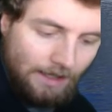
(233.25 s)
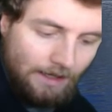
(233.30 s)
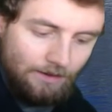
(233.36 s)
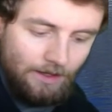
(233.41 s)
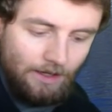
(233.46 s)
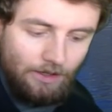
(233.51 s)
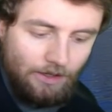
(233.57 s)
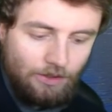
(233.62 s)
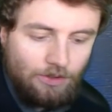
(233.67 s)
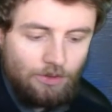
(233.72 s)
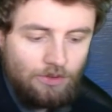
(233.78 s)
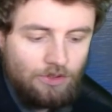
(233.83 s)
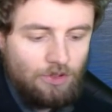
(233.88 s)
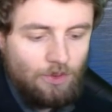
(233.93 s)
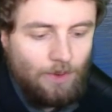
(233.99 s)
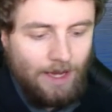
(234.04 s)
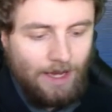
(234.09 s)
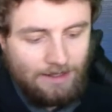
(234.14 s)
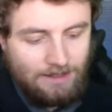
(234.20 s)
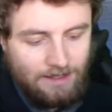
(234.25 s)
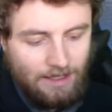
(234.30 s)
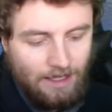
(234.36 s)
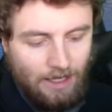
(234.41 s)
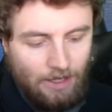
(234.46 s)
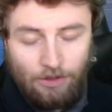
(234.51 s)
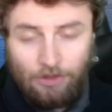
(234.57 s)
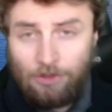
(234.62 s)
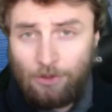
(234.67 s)
The Hakuryu has
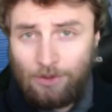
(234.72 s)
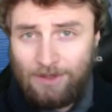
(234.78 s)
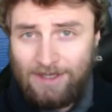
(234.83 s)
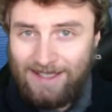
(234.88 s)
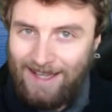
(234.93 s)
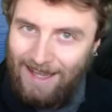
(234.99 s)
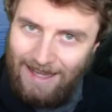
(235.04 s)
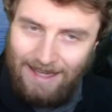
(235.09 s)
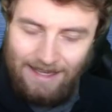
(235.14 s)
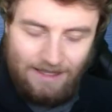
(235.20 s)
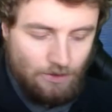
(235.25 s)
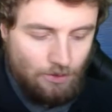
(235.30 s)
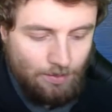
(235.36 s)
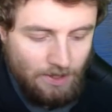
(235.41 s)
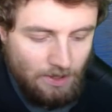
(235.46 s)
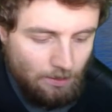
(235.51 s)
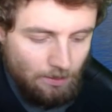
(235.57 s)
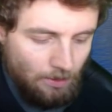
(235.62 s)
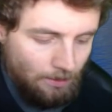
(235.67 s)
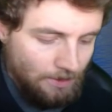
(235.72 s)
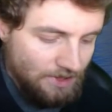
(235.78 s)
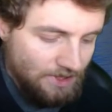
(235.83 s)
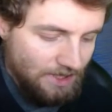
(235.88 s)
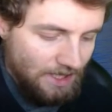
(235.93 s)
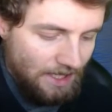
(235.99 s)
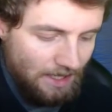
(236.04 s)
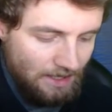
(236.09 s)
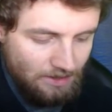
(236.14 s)
38 torpedo
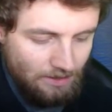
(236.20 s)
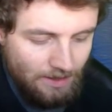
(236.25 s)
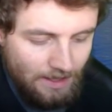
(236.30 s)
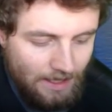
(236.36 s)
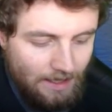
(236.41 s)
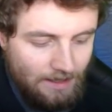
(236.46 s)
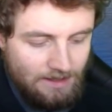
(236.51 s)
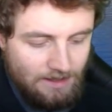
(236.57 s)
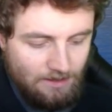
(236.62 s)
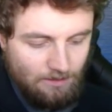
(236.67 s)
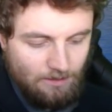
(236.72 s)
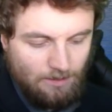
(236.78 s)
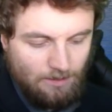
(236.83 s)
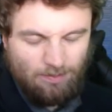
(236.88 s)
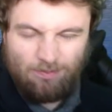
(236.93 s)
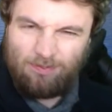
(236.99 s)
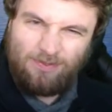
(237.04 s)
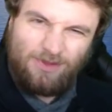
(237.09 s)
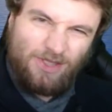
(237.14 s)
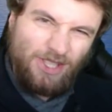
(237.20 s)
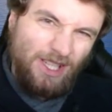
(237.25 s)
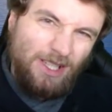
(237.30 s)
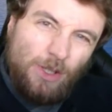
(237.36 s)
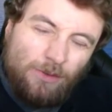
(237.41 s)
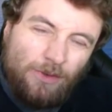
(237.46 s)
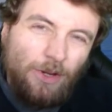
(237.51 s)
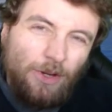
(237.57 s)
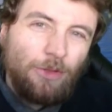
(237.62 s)
bombers, so that is just
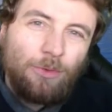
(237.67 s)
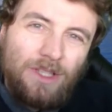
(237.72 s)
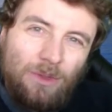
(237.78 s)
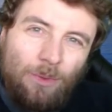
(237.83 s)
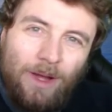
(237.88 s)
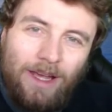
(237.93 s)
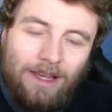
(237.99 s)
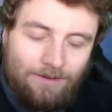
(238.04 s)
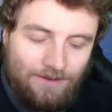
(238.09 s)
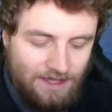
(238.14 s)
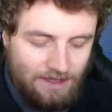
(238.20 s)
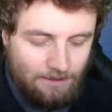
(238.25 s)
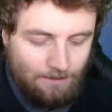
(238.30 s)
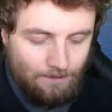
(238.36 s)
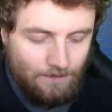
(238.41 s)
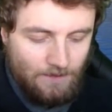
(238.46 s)
over 3 waves.